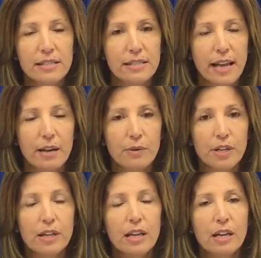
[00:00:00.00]

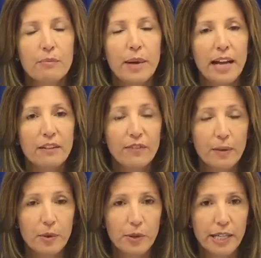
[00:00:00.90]
Skyward by
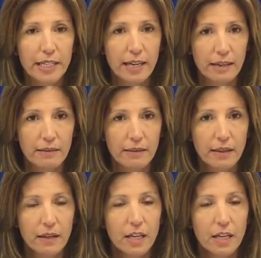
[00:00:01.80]
February 9th.